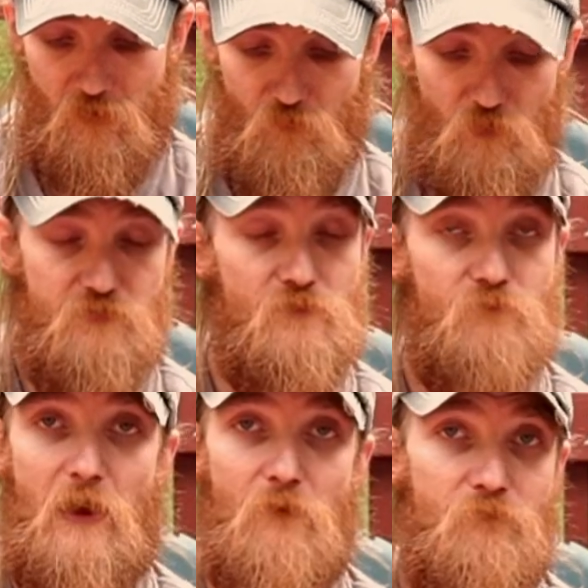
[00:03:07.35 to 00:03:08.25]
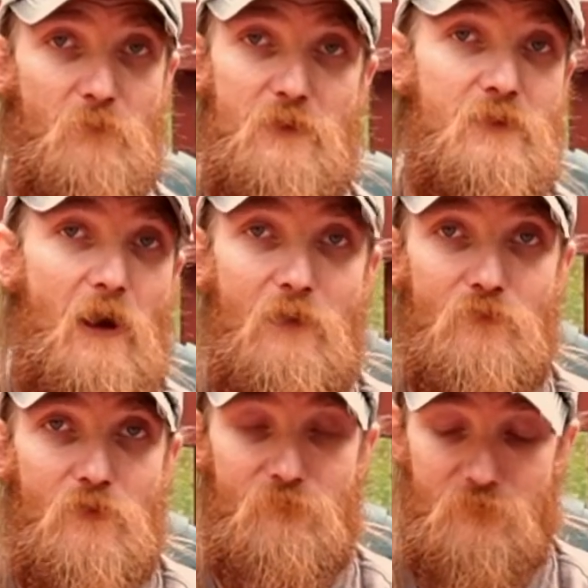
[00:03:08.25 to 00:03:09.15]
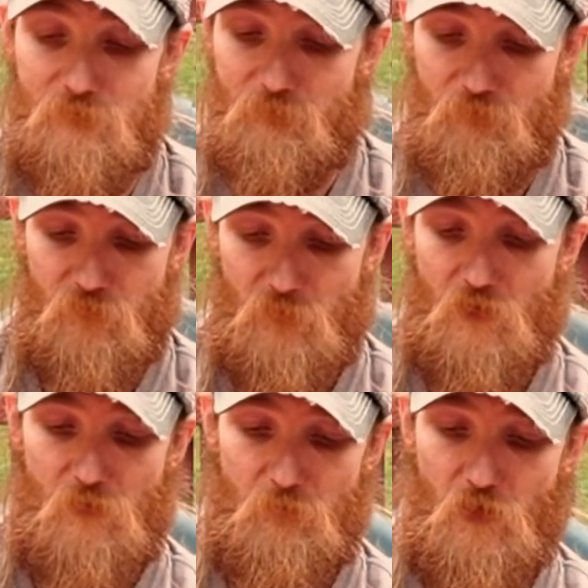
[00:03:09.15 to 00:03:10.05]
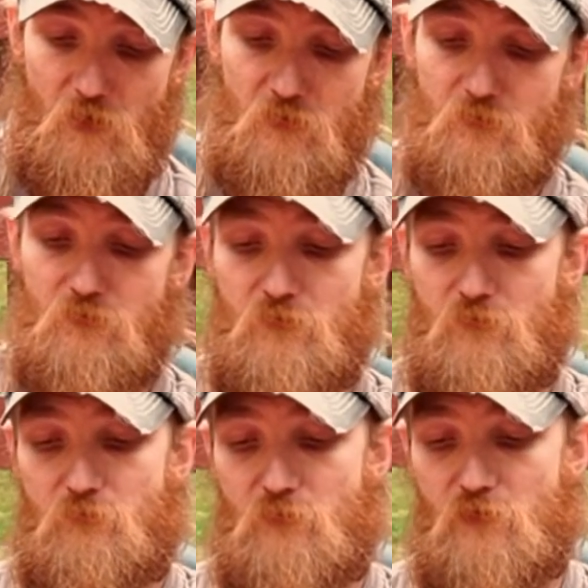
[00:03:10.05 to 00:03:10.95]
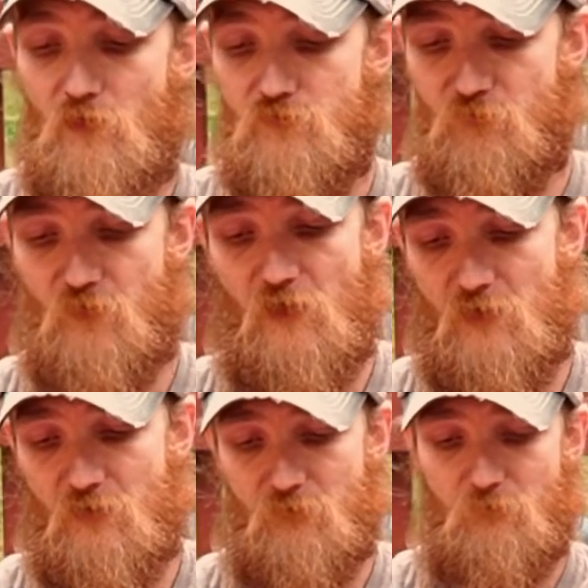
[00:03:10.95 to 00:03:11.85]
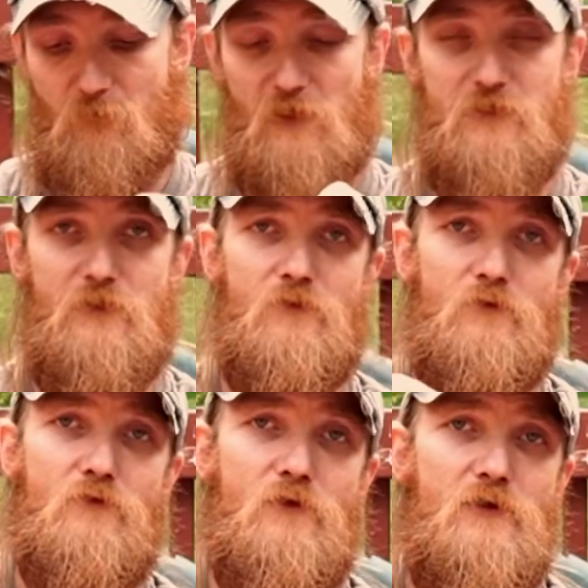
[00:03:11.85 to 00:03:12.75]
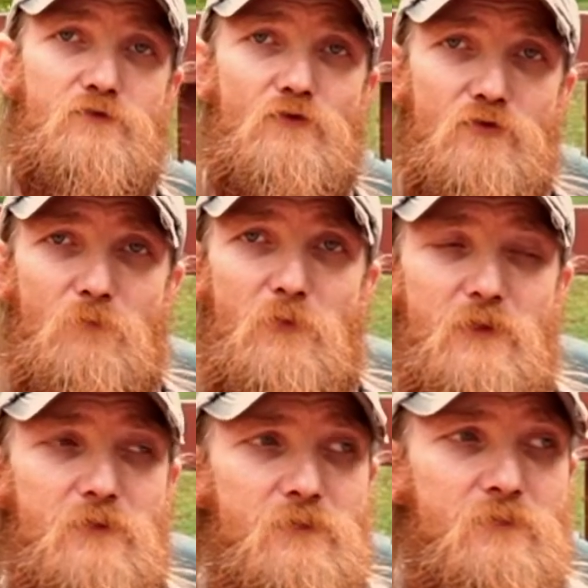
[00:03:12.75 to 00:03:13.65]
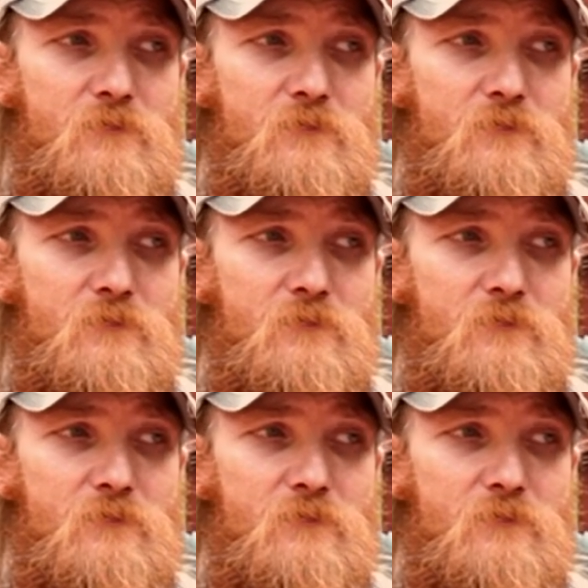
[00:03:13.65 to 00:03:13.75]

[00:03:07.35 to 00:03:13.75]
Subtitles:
Which is fine with me. I love it. But because of that, my gear is going to be